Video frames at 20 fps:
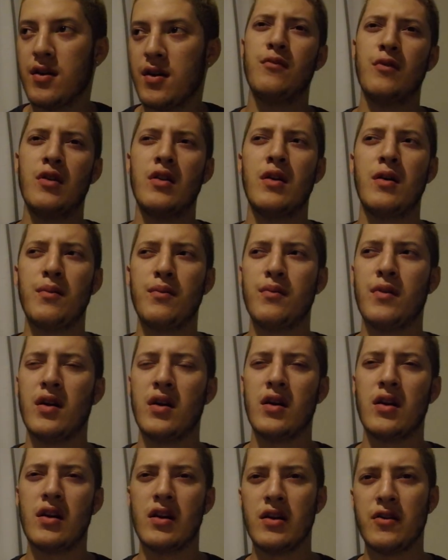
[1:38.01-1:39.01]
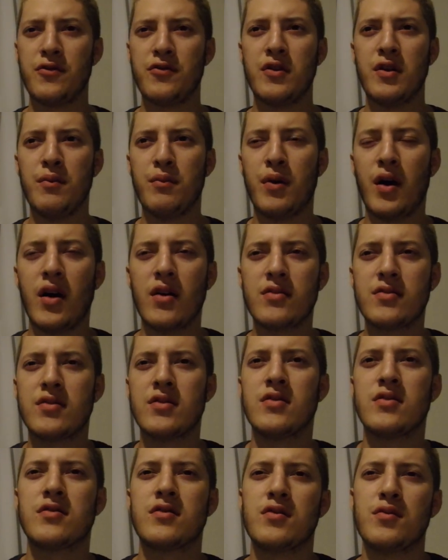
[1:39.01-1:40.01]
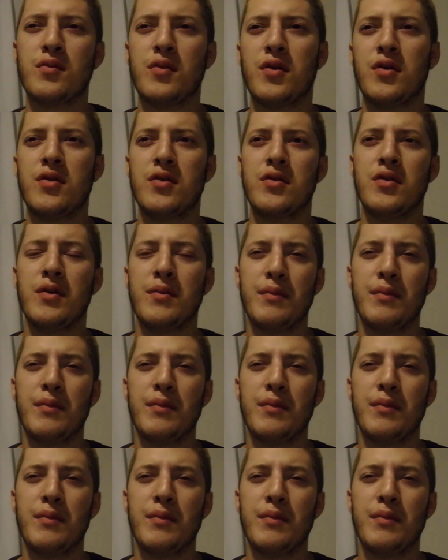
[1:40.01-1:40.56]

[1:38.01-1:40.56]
When I'm uh, lifting boxes tomorrow,